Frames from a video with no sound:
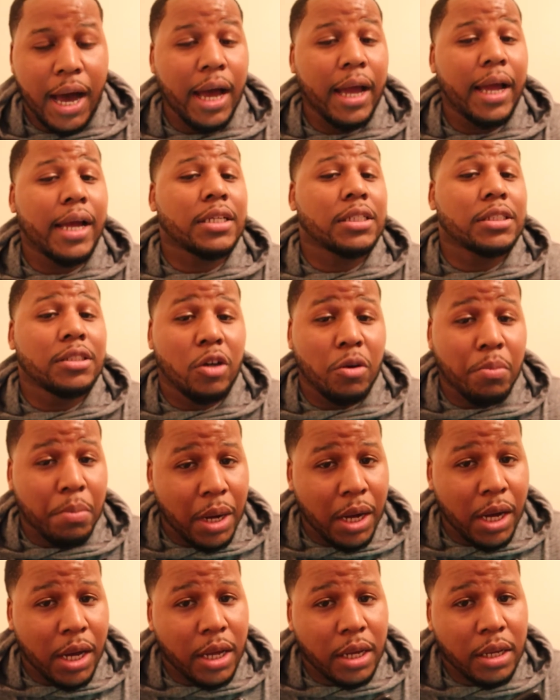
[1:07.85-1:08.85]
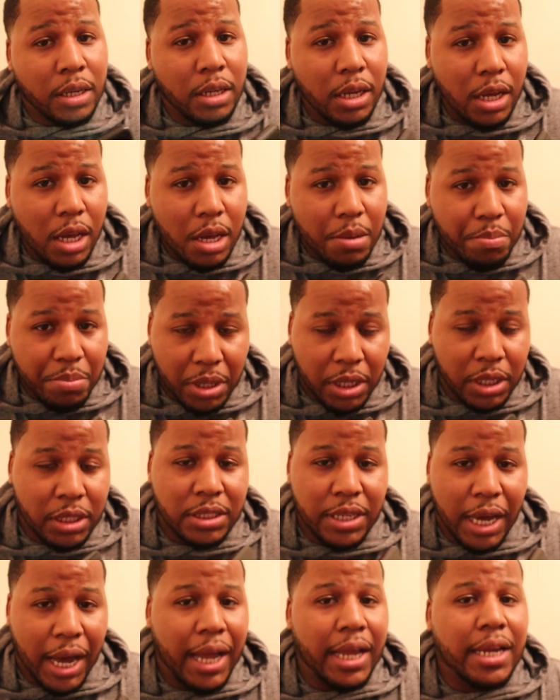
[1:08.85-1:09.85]
I actually don't mind
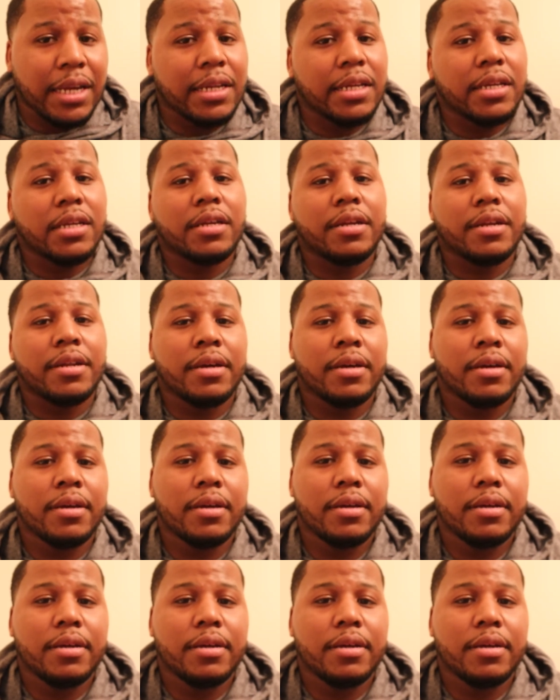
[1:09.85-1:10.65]
because I need